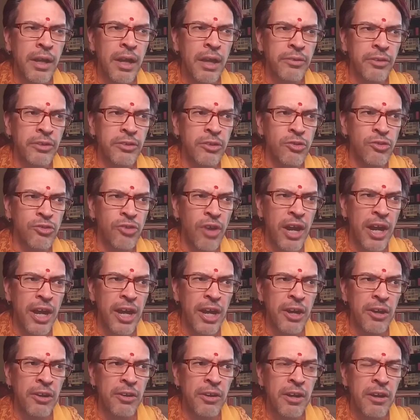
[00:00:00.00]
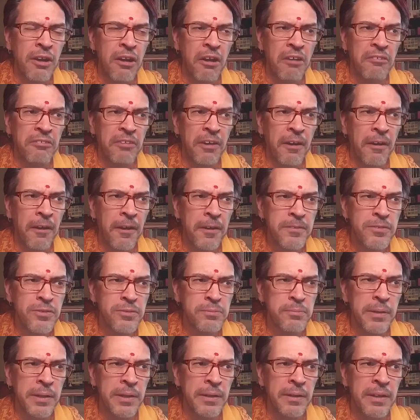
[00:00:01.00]
the desire of a
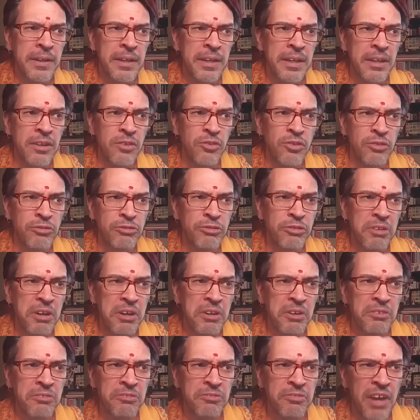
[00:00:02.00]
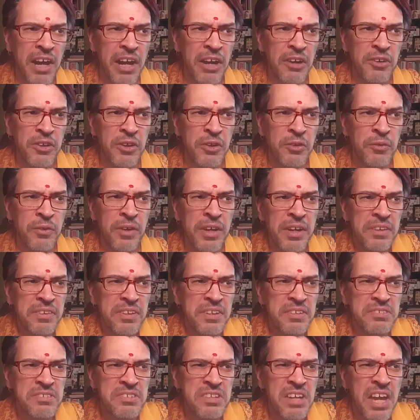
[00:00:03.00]
husband is of greater value
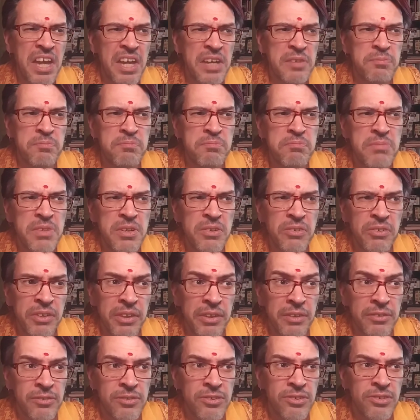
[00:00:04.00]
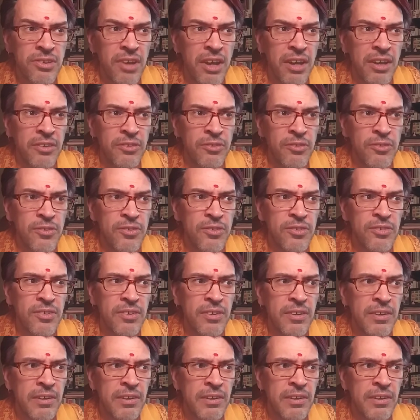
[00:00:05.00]
than 10 million sons.